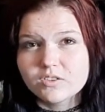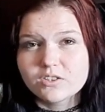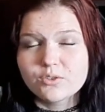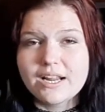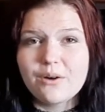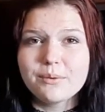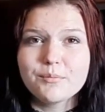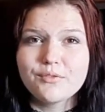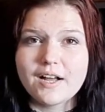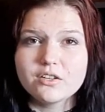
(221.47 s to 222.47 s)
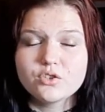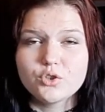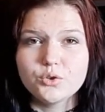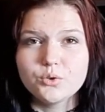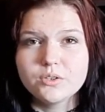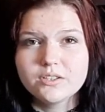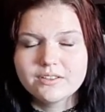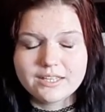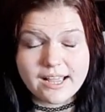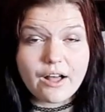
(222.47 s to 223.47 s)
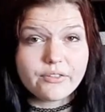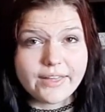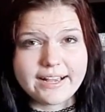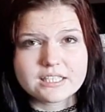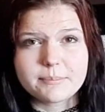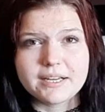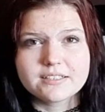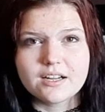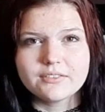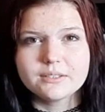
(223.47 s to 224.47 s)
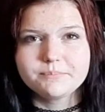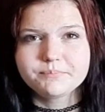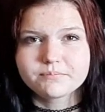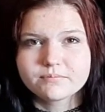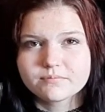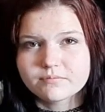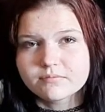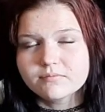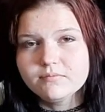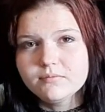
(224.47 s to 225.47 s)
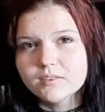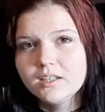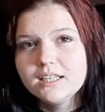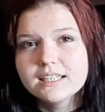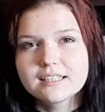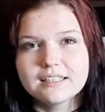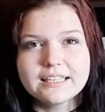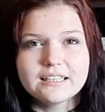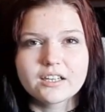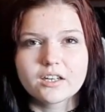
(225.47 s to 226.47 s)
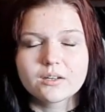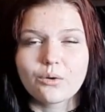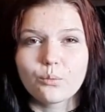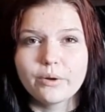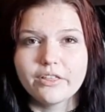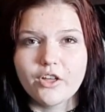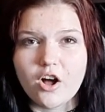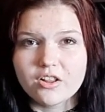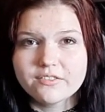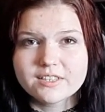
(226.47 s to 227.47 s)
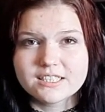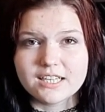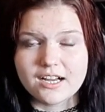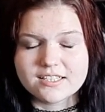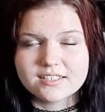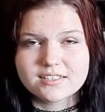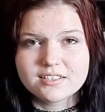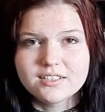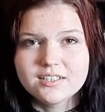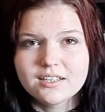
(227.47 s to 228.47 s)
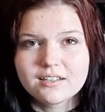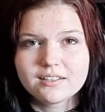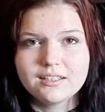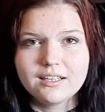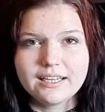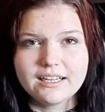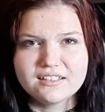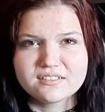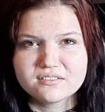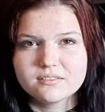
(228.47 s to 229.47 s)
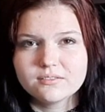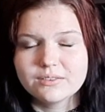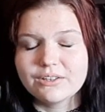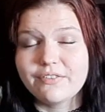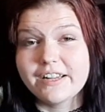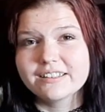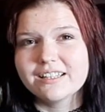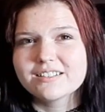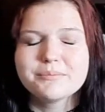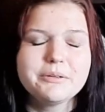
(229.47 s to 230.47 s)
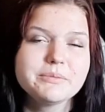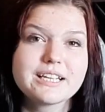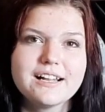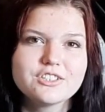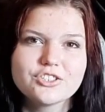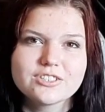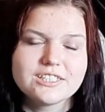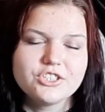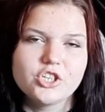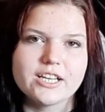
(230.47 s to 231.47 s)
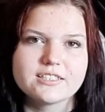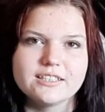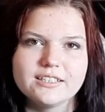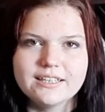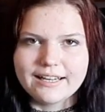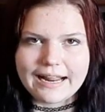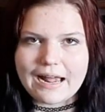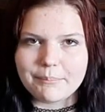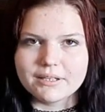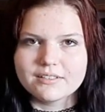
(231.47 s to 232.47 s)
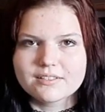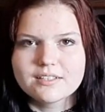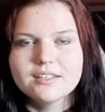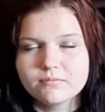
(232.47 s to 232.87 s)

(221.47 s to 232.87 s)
So now we move on to the health aspect of it. Clay litter, with all of the dust and with the fact that sometimes cats just ingest it, it happens.